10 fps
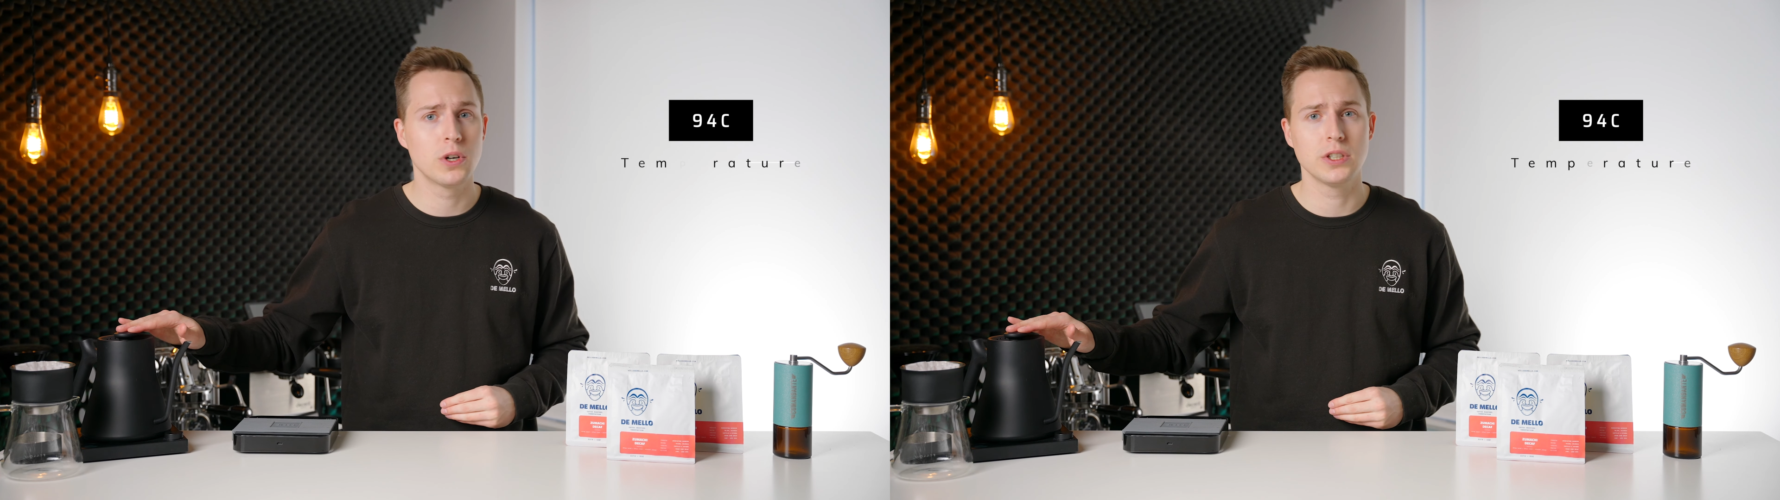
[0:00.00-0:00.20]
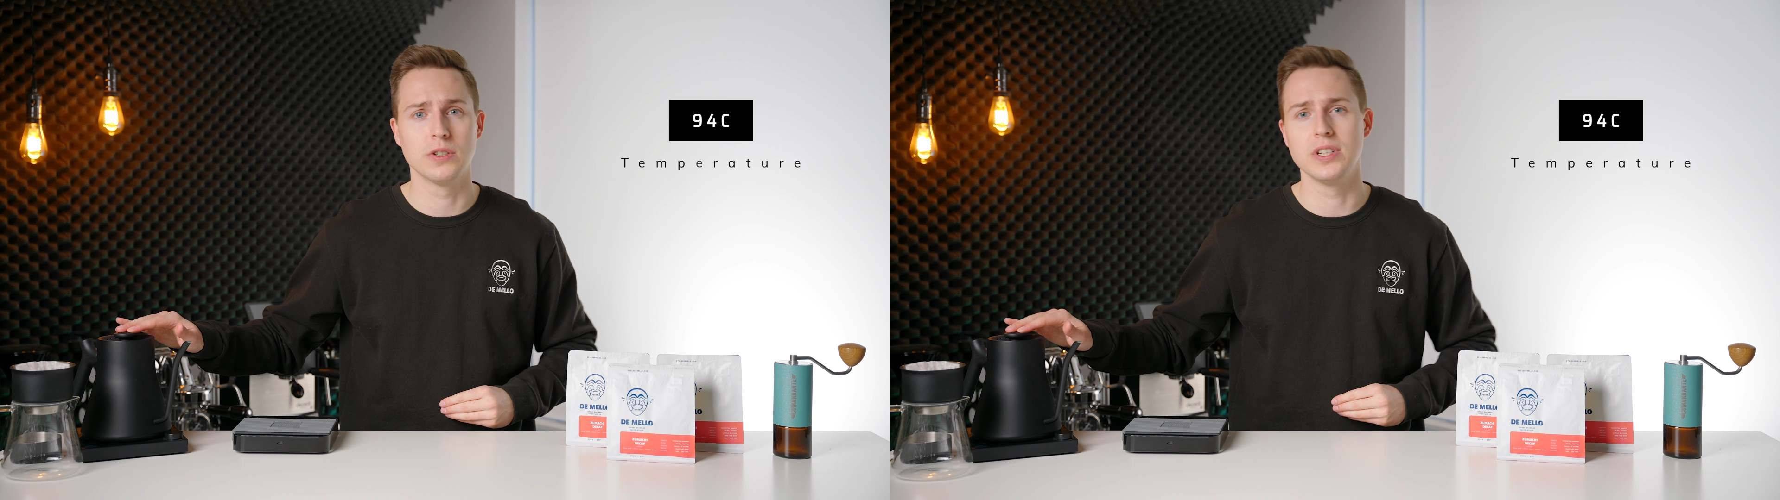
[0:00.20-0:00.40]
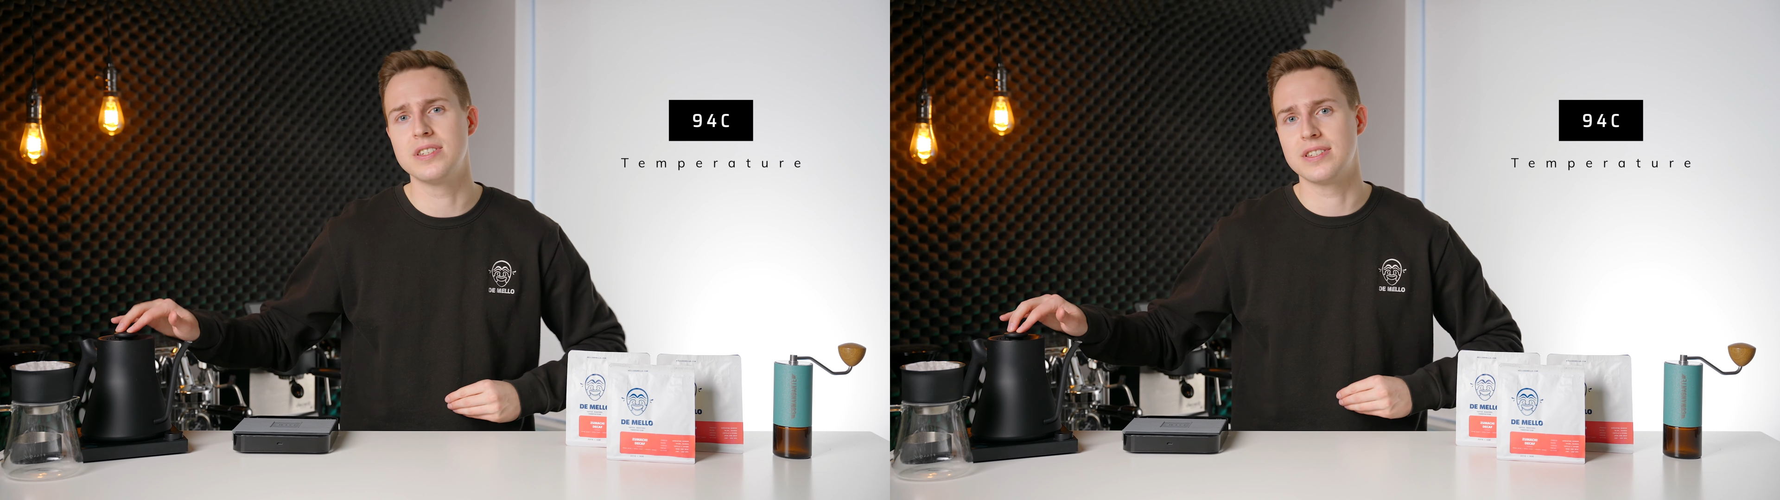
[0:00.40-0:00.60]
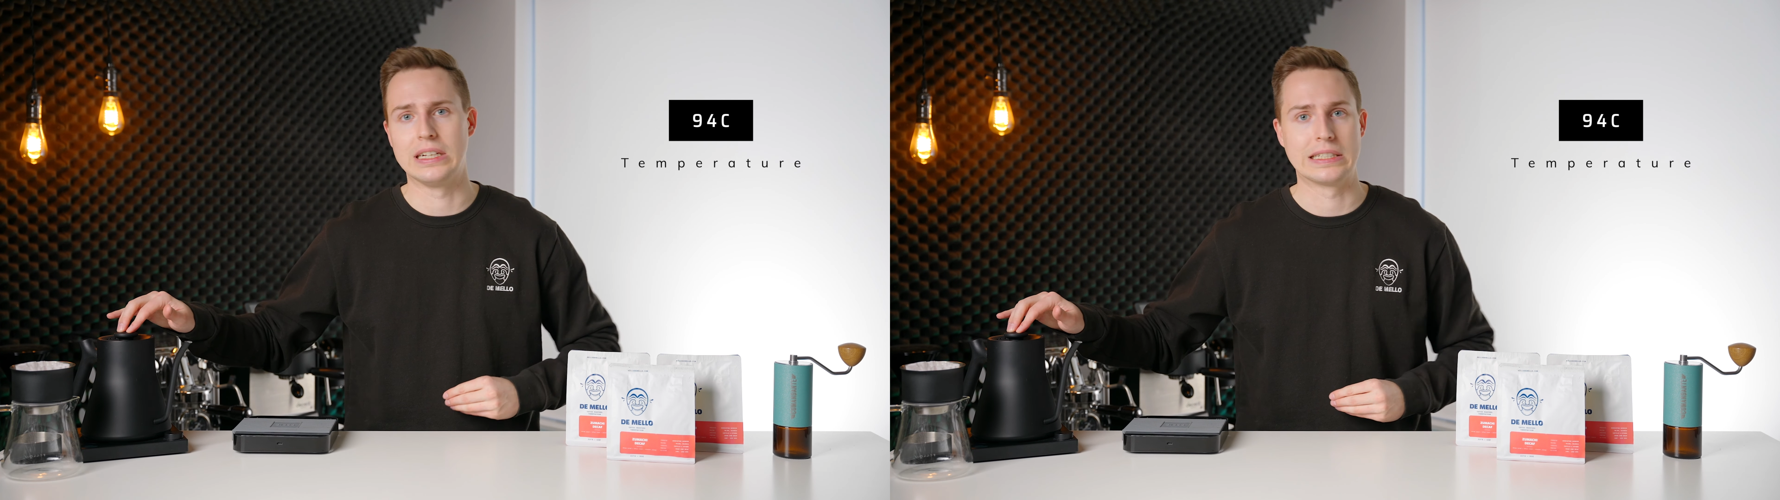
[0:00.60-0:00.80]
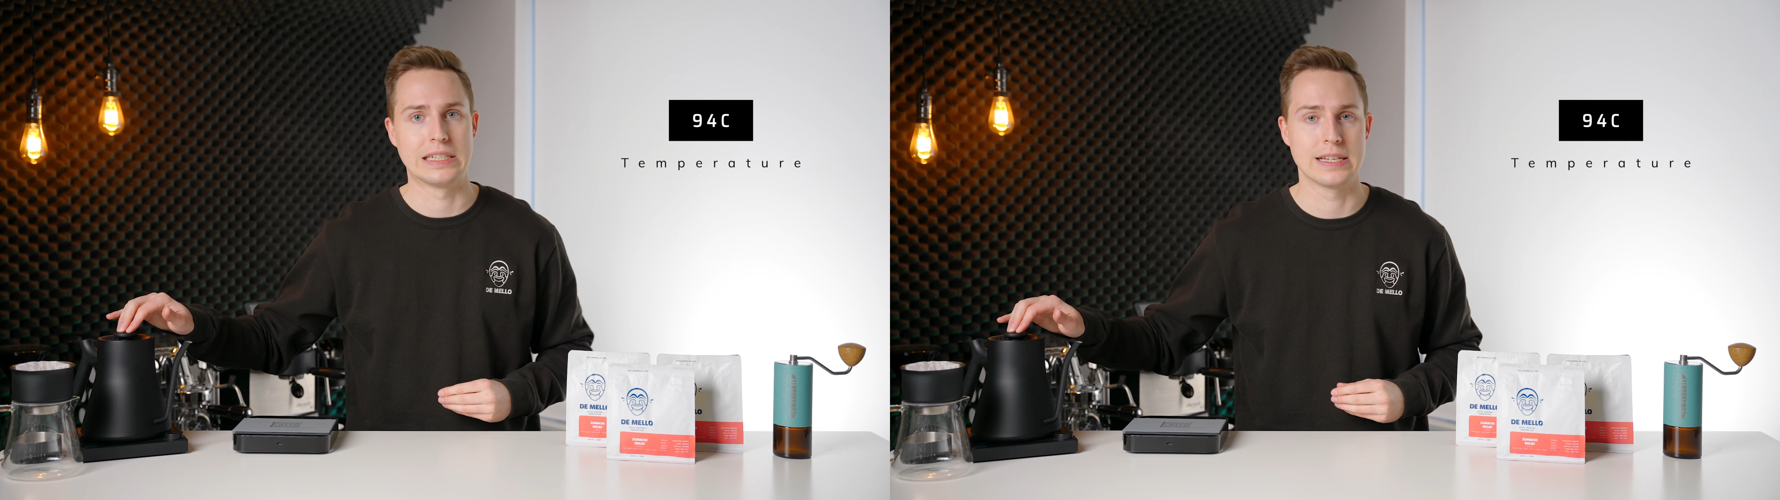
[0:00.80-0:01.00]
degrees
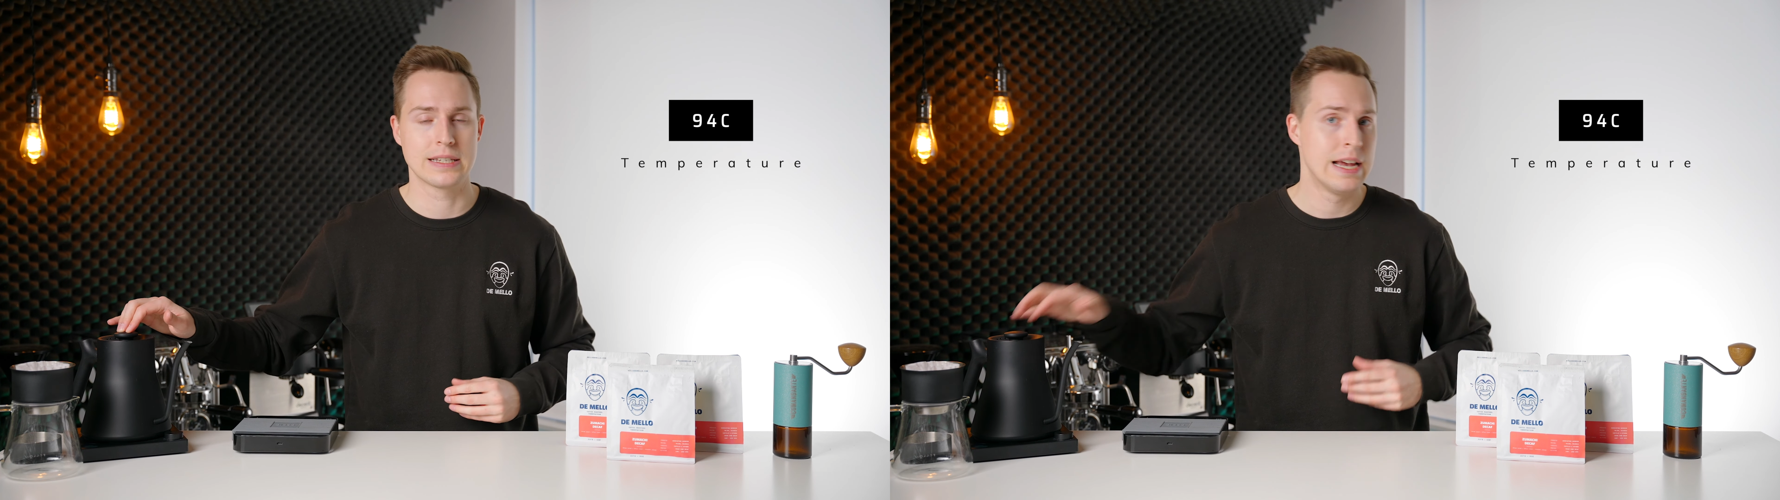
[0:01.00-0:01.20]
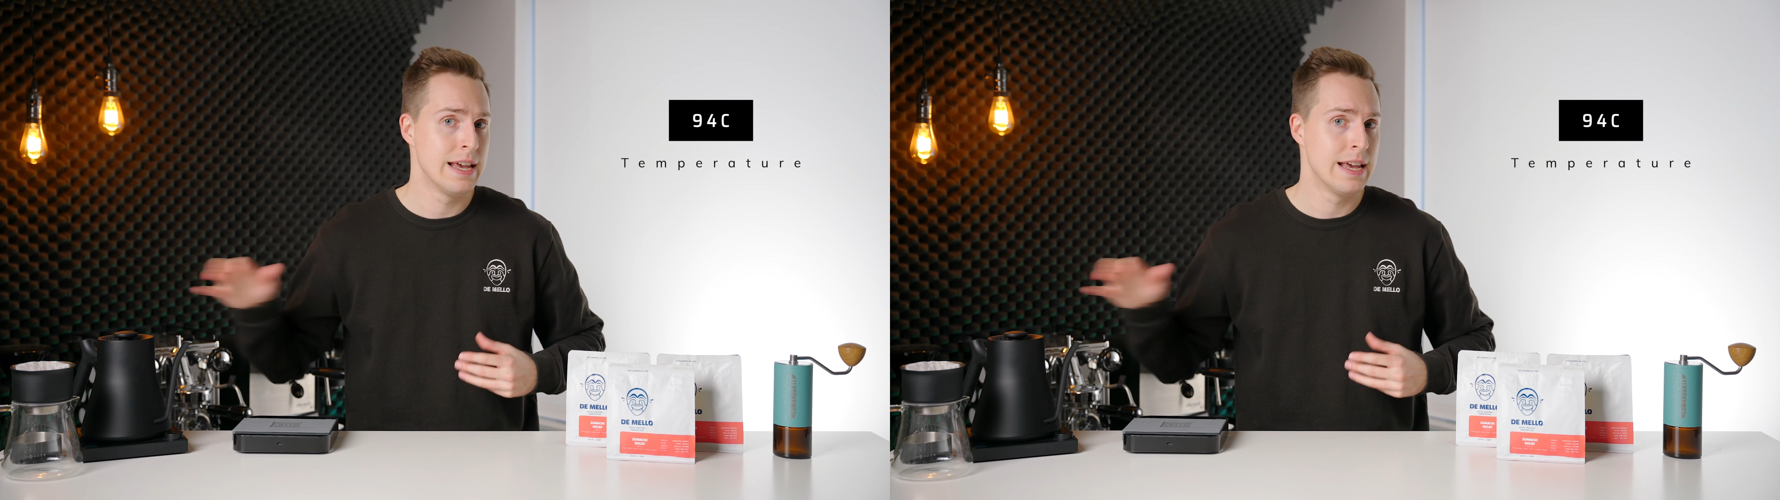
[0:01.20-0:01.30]
Celsius.